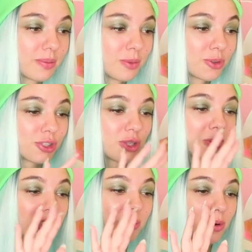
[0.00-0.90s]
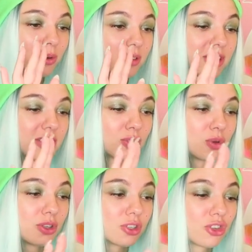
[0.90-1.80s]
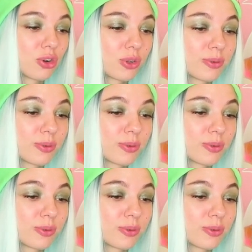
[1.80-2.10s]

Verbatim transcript: You can sleep well, no one's gonna eat you.